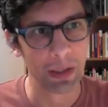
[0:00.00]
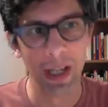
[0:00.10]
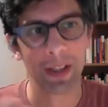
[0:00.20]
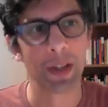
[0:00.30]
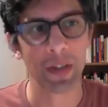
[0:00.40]

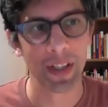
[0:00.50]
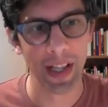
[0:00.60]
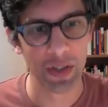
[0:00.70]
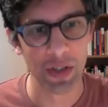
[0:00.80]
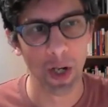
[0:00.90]
losing their
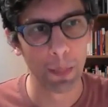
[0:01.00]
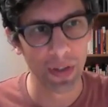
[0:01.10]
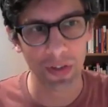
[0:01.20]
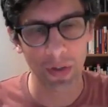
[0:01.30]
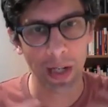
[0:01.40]
jobs.
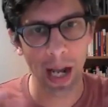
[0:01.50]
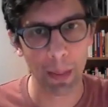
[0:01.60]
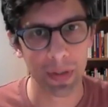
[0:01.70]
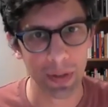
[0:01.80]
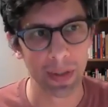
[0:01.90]
It's on an
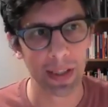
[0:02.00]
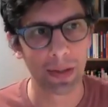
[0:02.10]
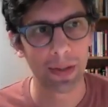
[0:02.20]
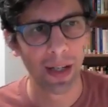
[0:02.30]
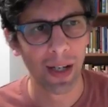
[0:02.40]
absolutely
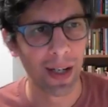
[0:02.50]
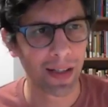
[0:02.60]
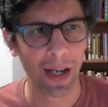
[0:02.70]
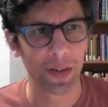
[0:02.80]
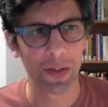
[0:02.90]

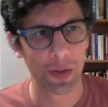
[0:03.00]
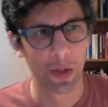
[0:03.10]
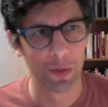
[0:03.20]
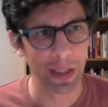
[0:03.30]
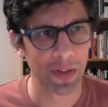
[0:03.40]

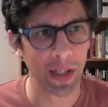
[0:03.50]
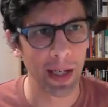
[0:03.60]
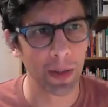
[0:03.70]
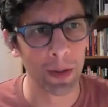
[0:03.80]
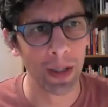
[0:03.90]
catastrophic
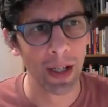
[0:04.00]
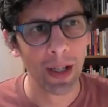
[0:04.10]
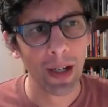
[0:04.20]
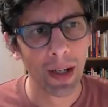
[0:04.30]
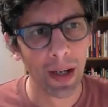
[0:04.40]
scale.
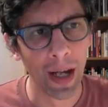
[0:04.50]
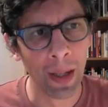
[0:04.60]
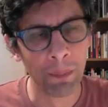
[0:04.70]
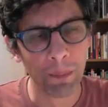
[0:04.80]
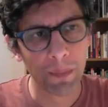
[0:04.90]

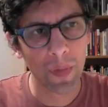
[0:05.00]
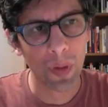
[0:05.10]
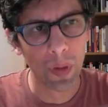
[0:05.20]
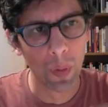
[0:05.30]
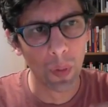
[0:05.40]

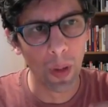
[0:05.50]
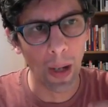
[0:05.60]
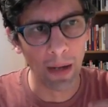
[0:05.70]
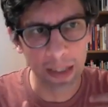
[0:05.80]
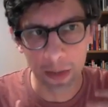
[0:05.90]

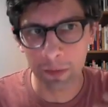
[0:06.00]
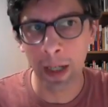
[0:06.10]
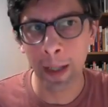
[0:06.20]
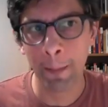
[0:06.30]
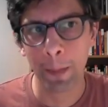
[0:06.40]
I think it's
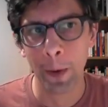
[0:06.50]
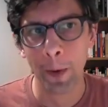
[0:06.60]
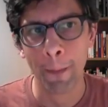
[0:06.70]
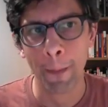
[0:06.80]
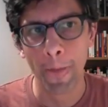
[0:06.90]
very
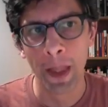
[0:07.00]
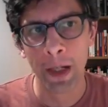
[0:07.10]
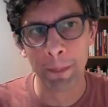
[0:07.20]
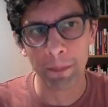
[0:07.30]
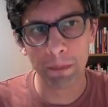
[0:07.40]
important
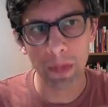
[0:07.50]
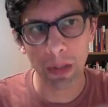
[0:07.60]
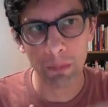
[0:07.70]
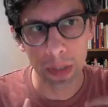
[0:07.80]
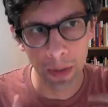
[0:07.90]
that
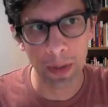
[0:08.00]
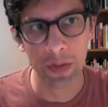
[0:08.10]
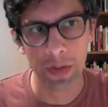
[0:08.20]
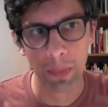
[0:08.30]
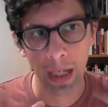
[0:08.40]
the
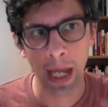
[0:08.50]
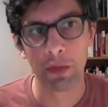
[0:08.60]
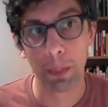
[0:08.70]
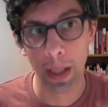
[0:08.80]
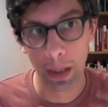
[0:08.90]
unions and the
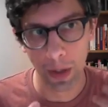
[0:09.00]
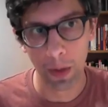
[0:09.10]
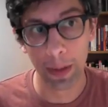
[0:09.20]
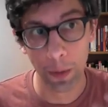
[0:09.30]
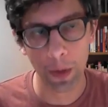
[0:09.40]
left play a role
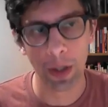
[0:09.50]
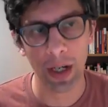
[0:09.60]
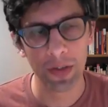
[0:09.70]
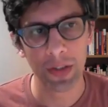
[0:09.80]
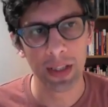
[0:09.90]
in
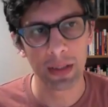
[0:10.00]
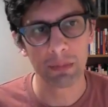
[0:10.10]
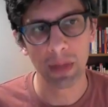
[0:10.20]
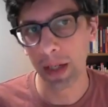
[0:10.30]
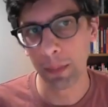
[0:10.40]
organising
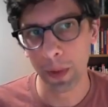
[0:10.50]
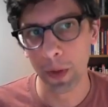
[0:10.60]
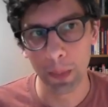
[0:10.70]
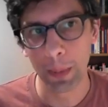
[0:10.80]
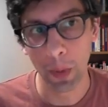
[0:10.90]

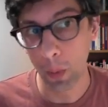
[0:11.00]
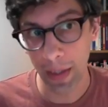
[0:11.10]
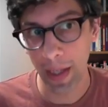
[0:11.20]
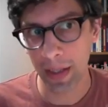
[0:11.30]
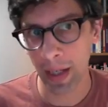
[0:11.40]
unemployed people where
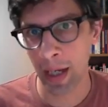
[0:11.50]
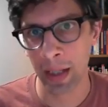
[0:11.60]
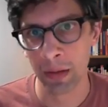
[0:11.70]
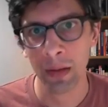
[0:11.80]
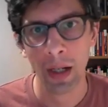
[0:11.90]
they
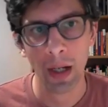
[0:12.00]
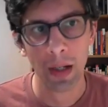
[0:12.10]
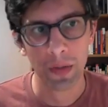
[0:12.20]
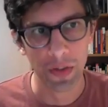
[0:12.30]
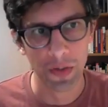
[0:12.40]
can,
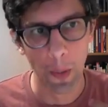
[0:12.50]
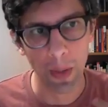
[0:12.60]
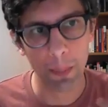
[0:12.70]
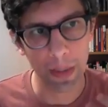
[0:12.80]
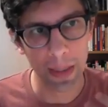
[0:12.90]
to stop
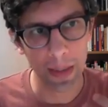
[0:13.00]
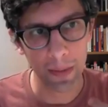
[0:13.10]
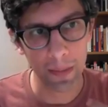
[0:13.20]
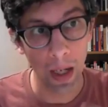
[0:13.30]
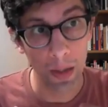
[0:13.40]
there
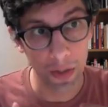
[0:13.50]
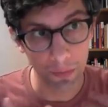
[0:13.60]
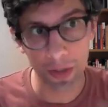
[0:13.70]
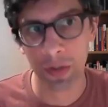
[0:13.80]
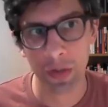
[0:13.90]
being
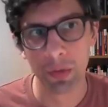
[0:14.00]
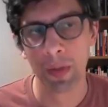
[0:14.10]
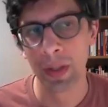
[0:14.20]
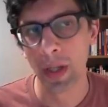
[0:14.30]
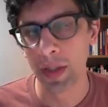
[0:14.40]
divisions
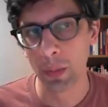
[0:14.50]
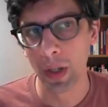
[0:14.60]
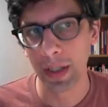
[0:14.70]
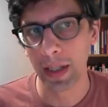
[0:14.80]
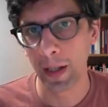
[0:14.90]
within the
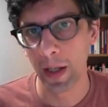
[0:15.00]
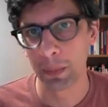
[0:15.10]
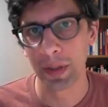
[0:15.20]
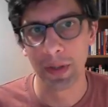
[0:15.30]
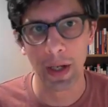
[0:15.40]
working class
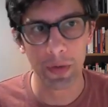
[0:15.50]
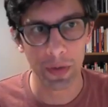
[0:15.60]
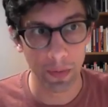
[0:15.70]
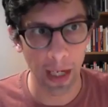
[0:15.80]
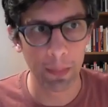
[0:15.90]
between those
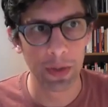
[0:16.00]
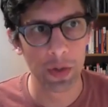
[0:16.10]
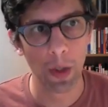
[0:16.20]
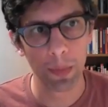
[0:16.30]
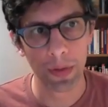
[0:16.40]
who've kept their
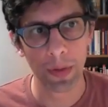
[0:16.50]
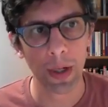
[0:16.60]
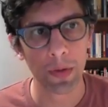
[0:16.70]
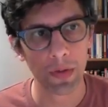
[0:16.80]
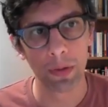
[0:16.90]
jobs and
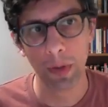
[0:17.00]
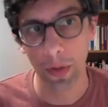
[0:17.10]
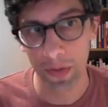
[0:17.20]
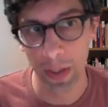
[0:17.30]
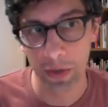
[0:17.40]
those who've
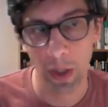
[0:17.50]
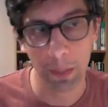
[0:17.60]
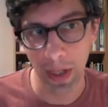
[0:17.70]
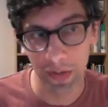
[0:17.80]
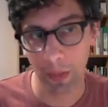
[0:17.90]
lost their jobs.
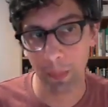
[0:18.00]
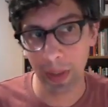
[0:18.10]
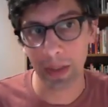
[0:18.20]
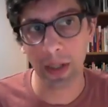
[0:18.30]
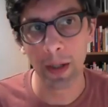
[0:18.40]
That's
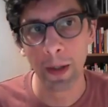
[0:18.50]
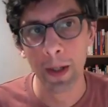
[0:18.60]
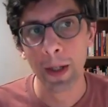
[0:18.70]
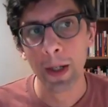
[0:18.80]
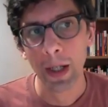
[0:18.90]
something that,
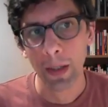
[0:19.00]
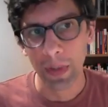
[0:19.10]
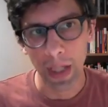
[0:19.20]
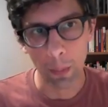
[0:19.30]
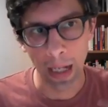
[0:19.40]

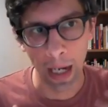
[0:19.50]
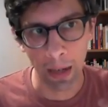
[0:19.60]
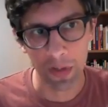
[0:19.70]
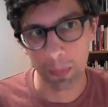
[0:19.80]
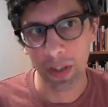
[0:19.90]
you know, we have
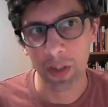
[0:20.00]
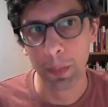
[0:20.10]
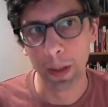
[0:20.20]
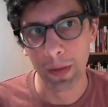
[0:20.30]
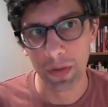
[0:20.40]
some
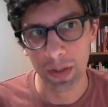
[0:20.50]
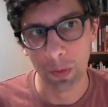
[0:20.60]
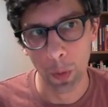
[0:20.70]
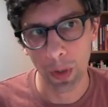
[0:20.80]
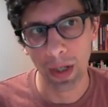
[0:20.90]
experience of
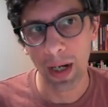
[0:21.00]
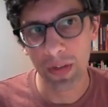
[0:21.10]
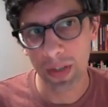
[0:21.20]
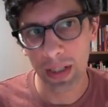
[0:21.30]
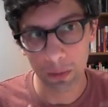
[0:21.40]

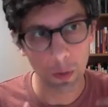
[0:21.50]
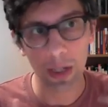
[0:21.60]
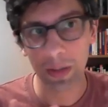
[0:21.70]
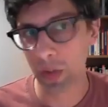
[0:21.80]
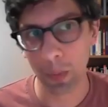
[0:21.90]
organising
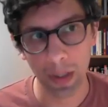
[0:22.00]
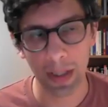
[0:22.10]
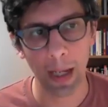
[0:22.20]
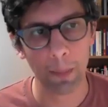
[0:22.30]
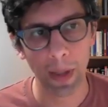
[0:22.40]
right to work
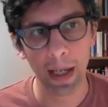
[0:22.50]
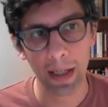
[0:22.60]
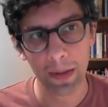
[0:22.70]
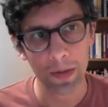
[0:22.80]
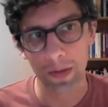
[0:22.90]

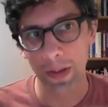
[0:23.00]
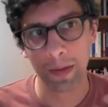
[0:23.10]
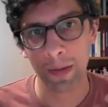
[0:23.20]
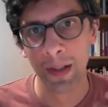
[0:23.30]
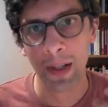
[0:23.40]
campaigns and